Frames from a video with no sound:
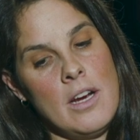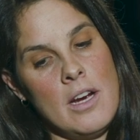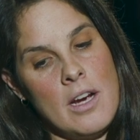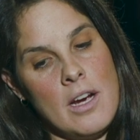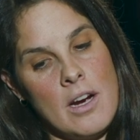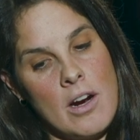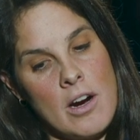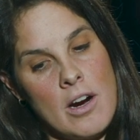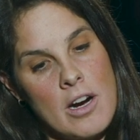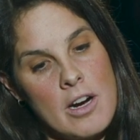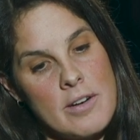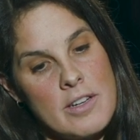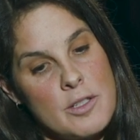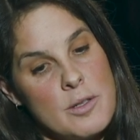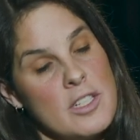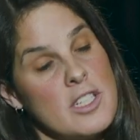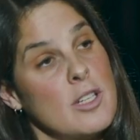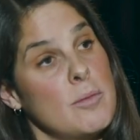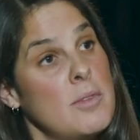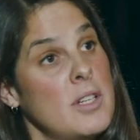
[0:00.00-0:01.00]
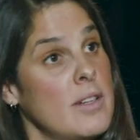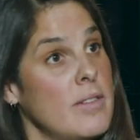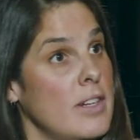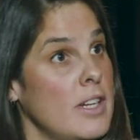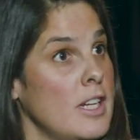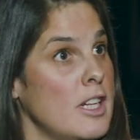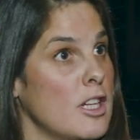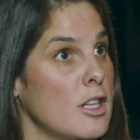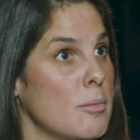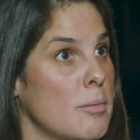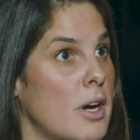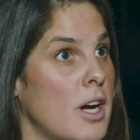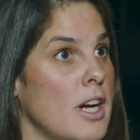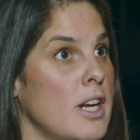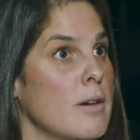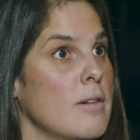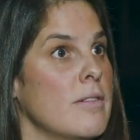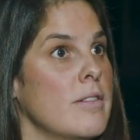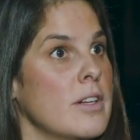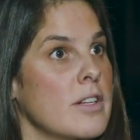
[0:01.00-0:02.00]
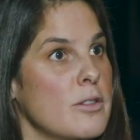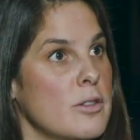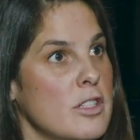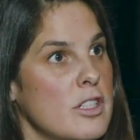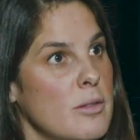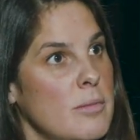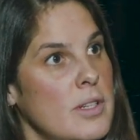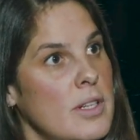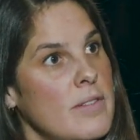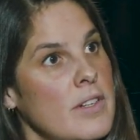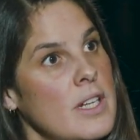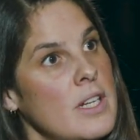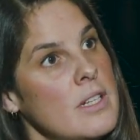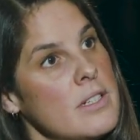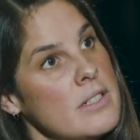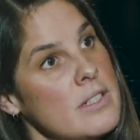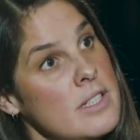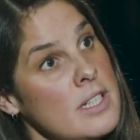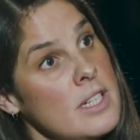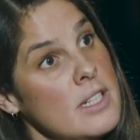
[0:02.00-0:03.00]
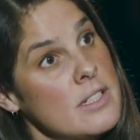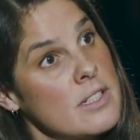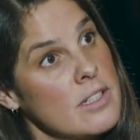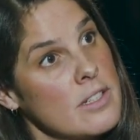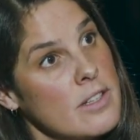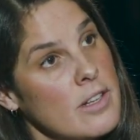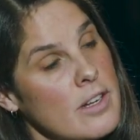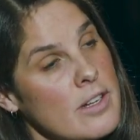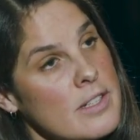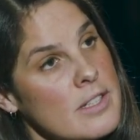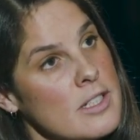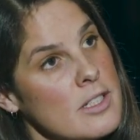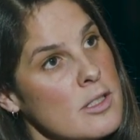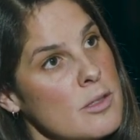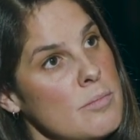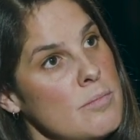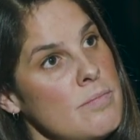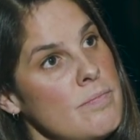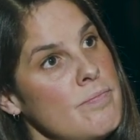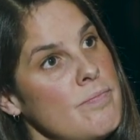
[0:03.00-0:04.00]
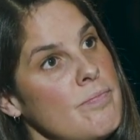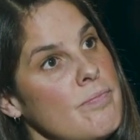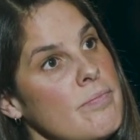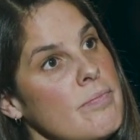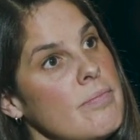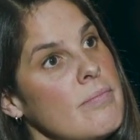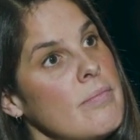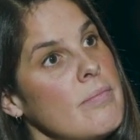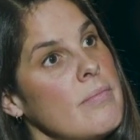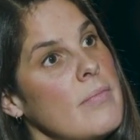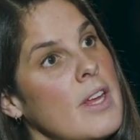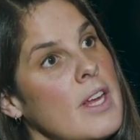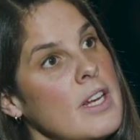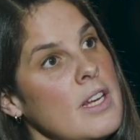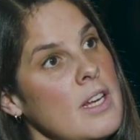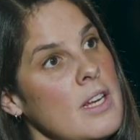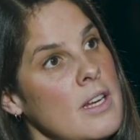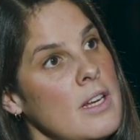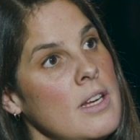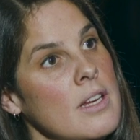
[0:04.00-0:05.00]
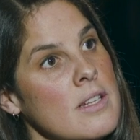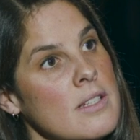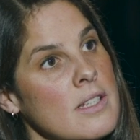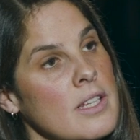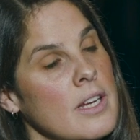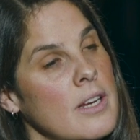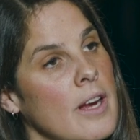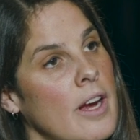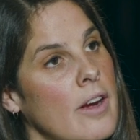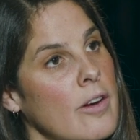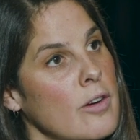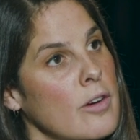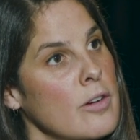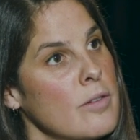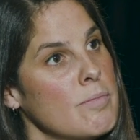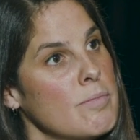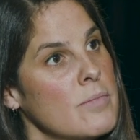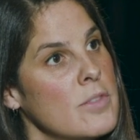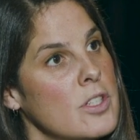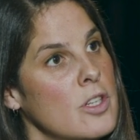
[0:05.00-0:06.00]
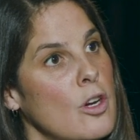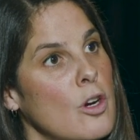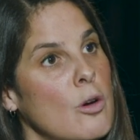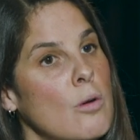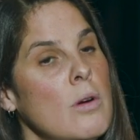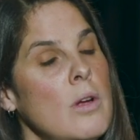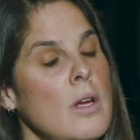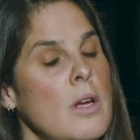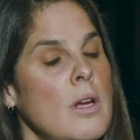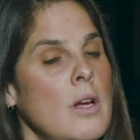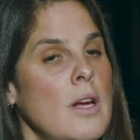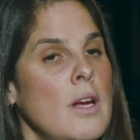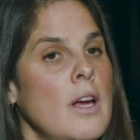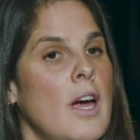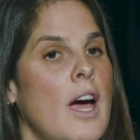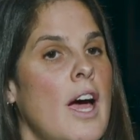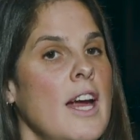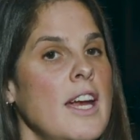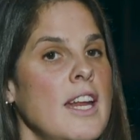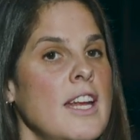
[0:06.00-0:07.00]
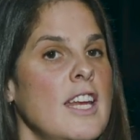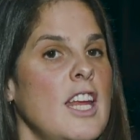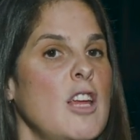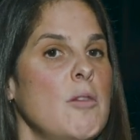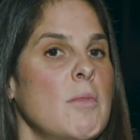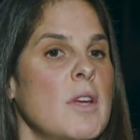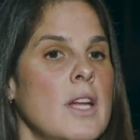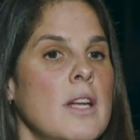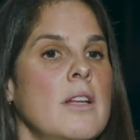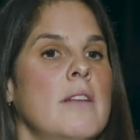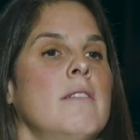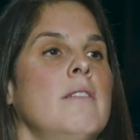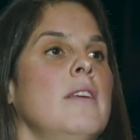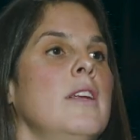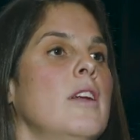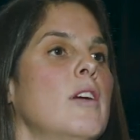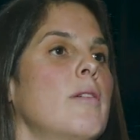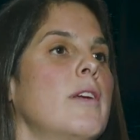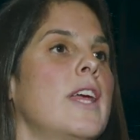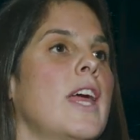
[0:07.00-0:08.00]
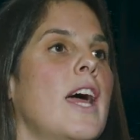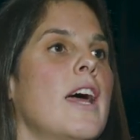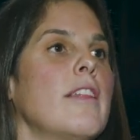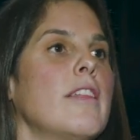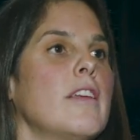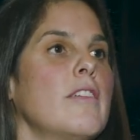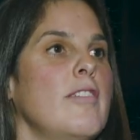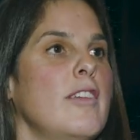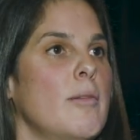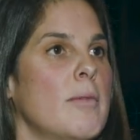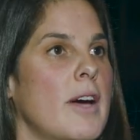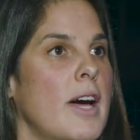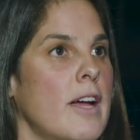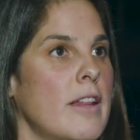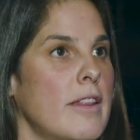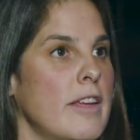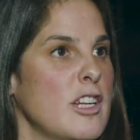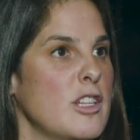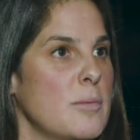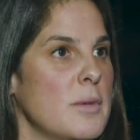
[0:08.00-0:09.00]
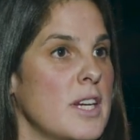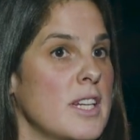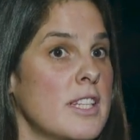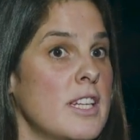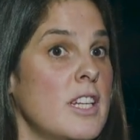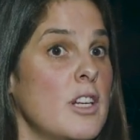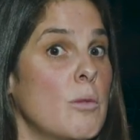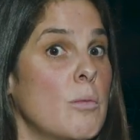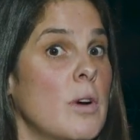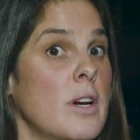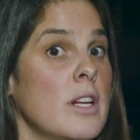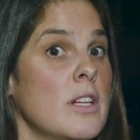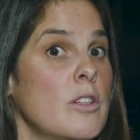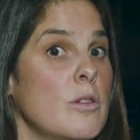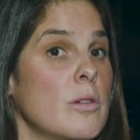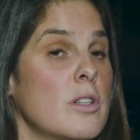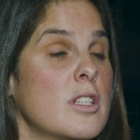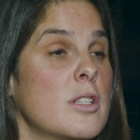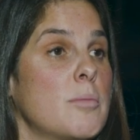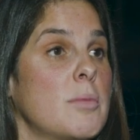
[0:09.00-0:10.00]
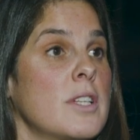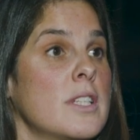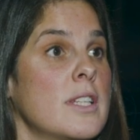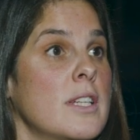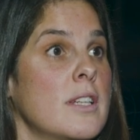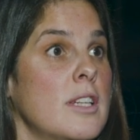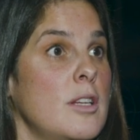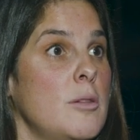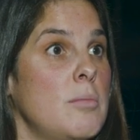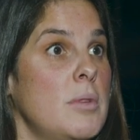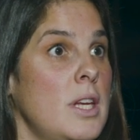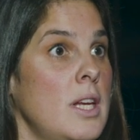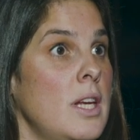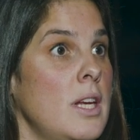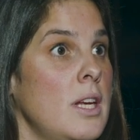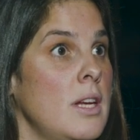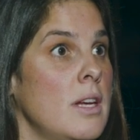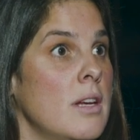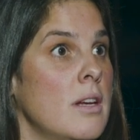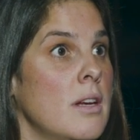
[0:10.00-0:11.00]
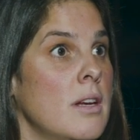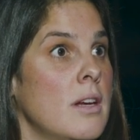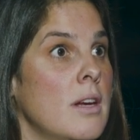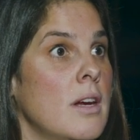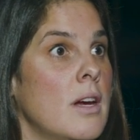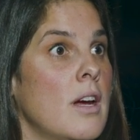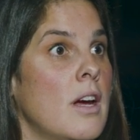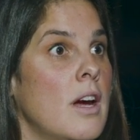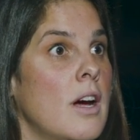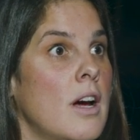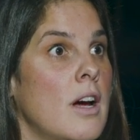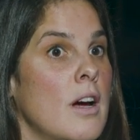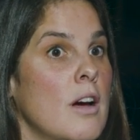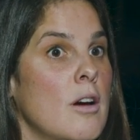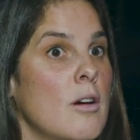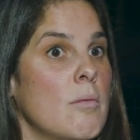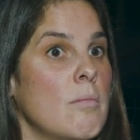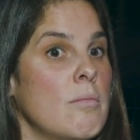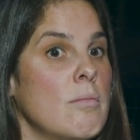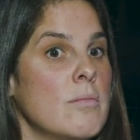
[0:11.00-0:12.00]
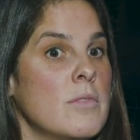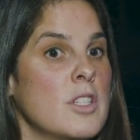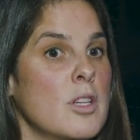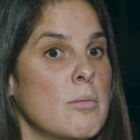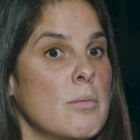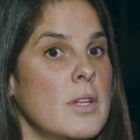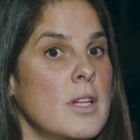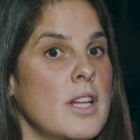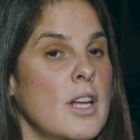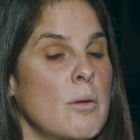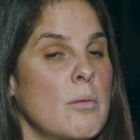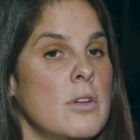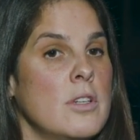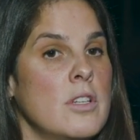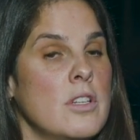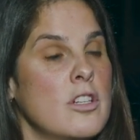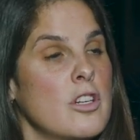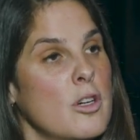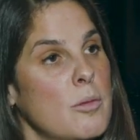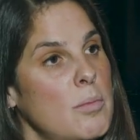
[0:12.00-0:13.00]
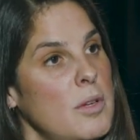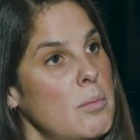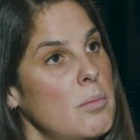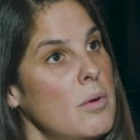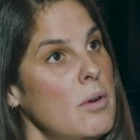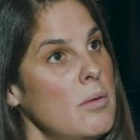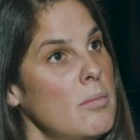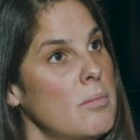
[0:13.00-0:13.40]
R is receptivity. The body reveals receptivity. C is Catholicism, and E is encounter. So I didn't name it, you know, Catholic female athletes because I didn't want it to explicitly be something that would deter people.